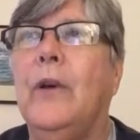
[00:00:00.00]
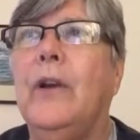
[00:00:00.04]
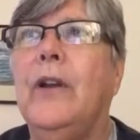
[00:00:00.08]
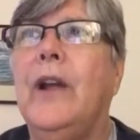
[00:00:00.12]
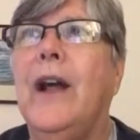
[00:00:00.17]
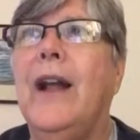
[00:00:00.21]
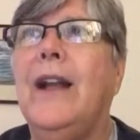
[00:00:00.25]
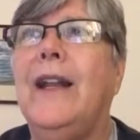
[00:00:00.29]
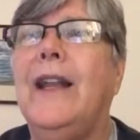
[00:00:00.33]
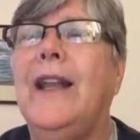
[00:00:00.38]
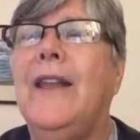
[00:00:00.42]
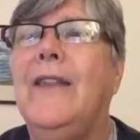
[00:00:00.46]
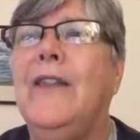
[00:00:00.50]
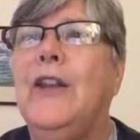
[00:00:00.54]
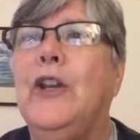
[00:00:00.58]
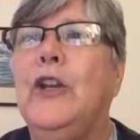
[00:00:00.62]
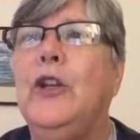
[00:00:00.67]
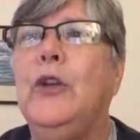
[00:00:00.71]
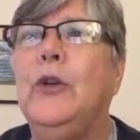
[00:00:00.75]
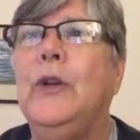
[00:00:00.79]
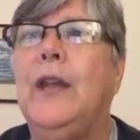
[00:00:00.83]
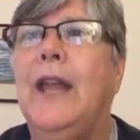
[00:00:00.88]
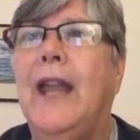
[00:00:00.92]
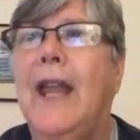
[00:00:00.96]
not in the
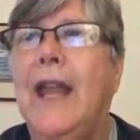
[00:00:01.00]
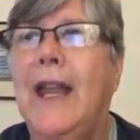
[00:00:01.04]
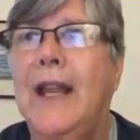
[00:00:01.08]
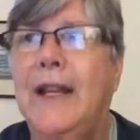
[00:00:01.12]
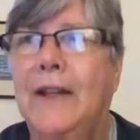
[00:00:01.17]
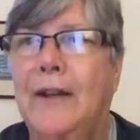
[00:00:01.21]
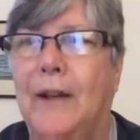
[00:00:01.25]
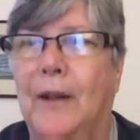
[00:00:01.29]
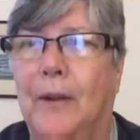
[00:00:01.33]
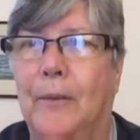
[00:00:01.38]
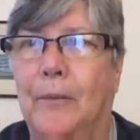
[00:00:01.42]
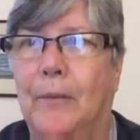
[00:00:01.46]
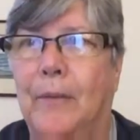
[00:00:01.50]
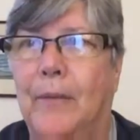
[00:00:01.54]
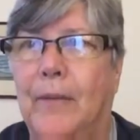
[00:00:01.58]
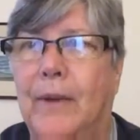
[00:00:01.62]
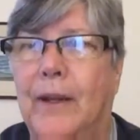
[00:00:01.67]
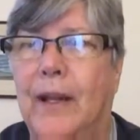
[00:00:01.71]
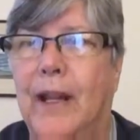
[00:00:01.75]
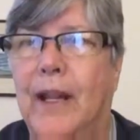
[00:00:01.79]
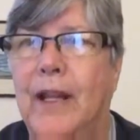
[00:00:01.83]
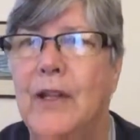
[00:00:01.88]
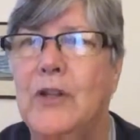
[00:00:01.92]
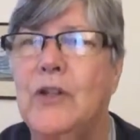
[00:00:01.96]
New Kingdom.
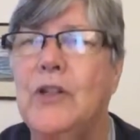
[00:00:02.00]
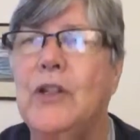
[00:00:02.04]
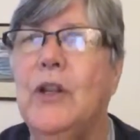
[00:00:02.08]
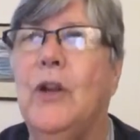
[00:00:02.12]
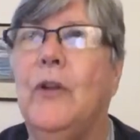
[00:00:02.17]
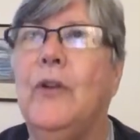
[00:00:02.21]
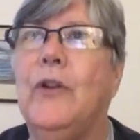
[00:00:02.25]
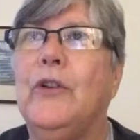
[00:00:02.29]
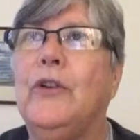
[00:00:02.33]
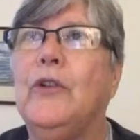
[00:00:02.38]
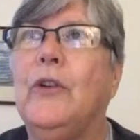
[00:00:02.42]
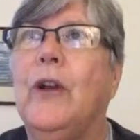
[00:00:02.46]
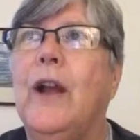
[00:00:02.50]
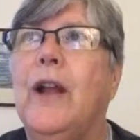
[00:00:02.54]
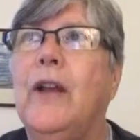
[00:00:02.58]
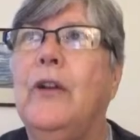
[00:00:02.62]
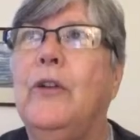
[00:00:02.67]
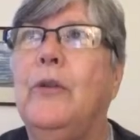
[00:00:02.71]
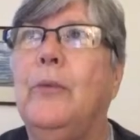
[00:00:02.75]
And so they're trying